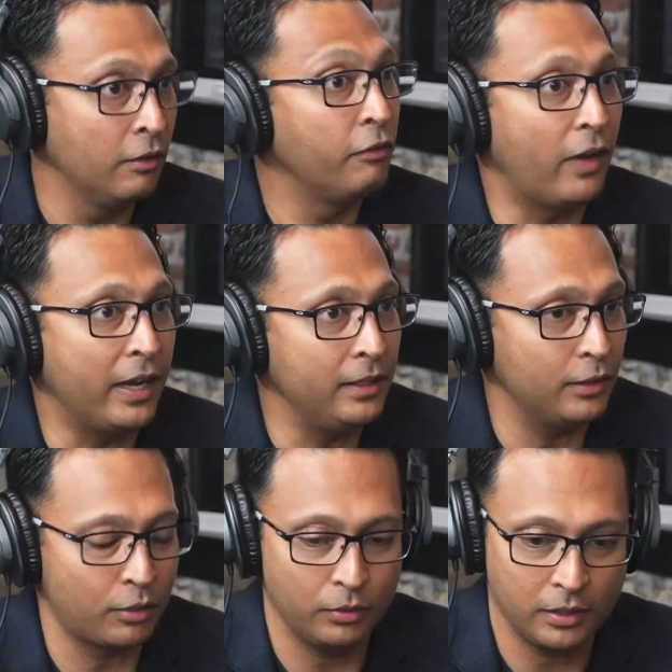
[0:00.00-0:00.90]
Finding the
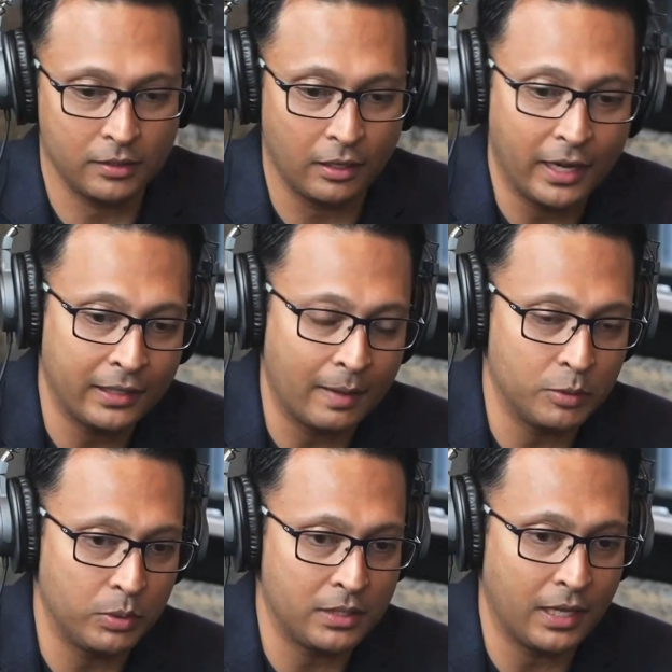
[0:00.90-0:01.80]
truth is, a lot of
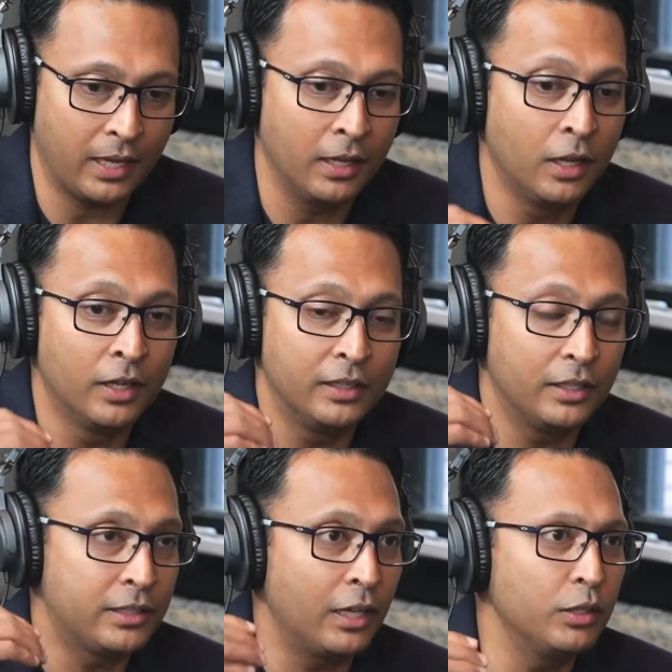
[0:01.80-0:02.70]
times we say, they'll
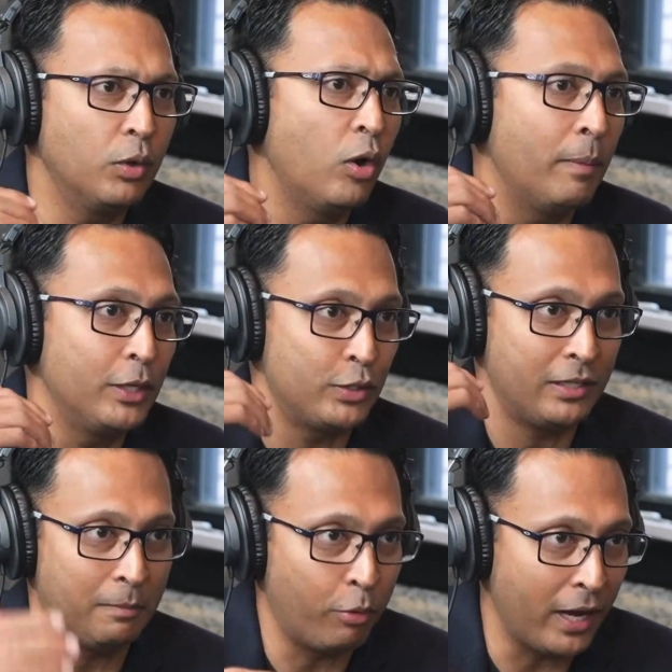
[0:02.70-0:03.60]
tell you, oh, I'm interested
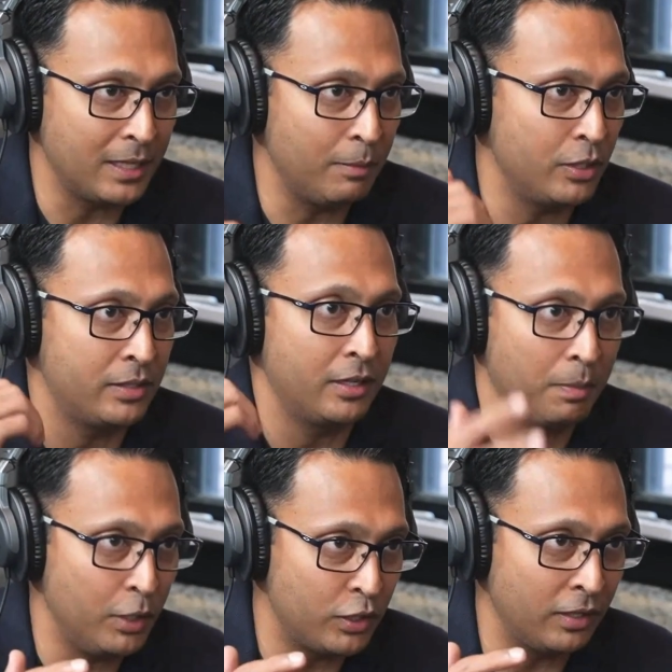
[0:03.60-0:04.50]
in price, I'm interested in
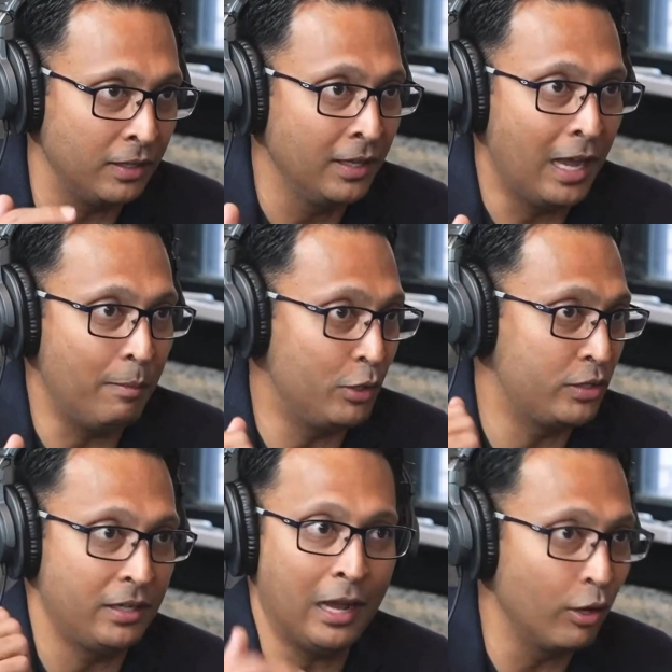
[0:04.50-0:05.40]
commission, I'm
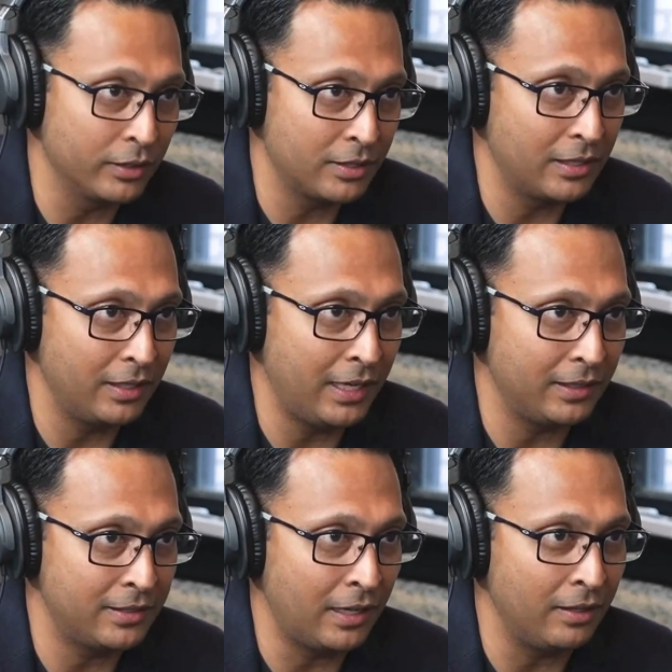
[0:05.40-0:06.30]
interested in how long this is going to take to
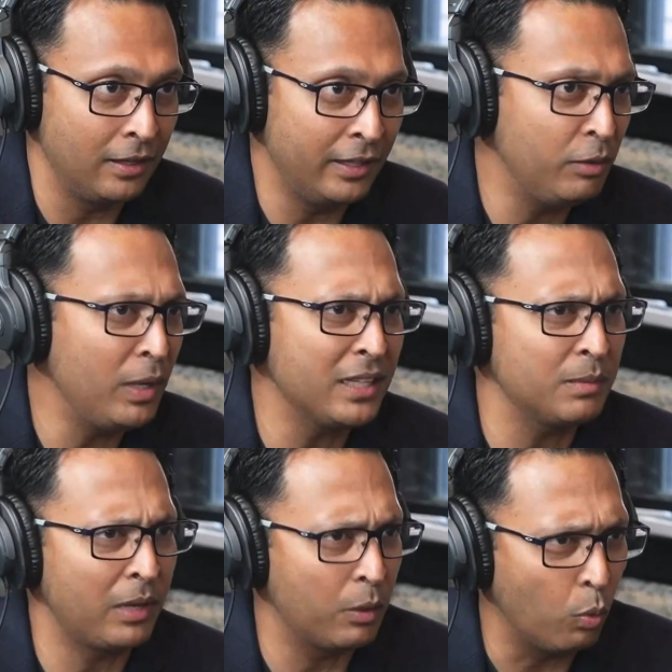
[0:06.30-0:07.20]
sell. And then we ask
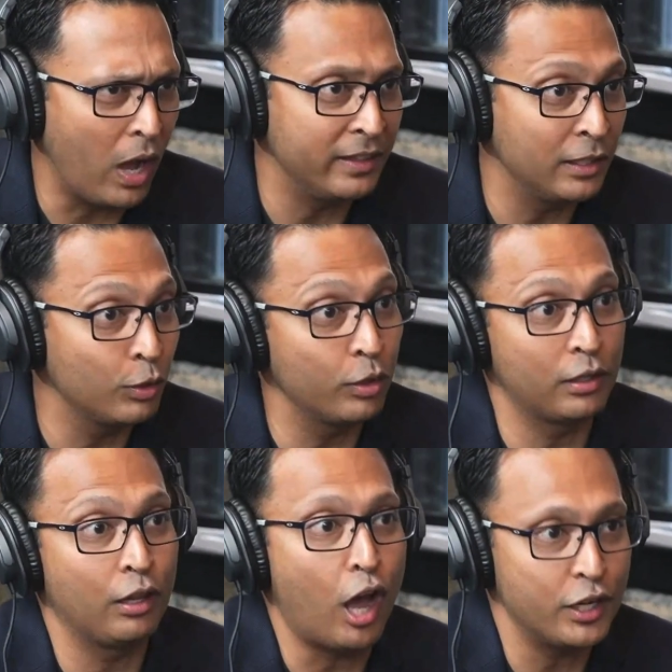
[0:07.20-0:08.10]
them, like, why? They'll go to the
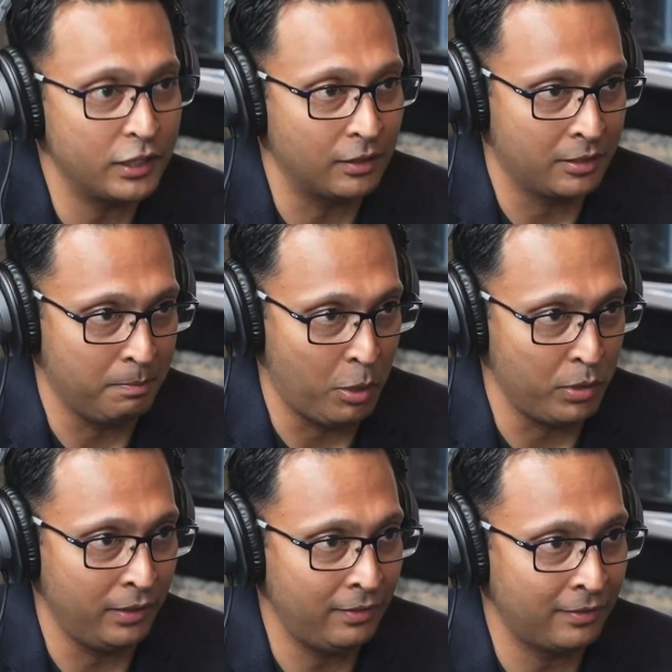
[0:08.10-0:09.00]
logical
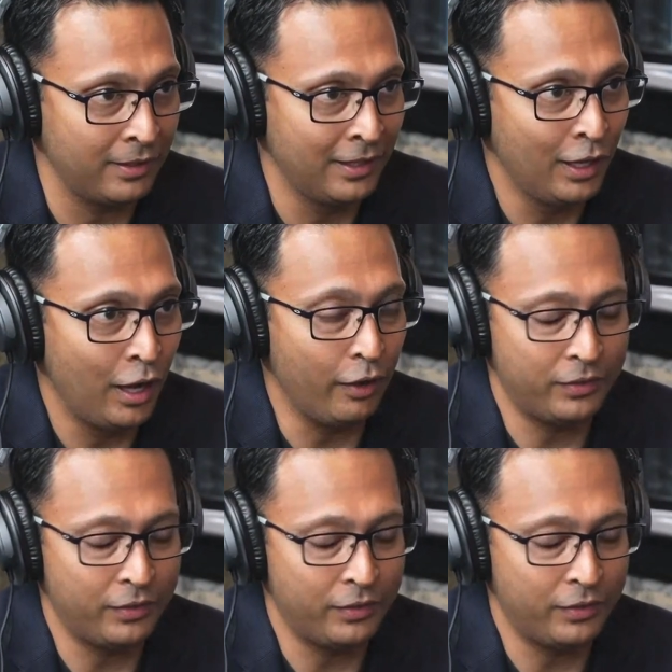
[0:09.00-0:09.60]
components of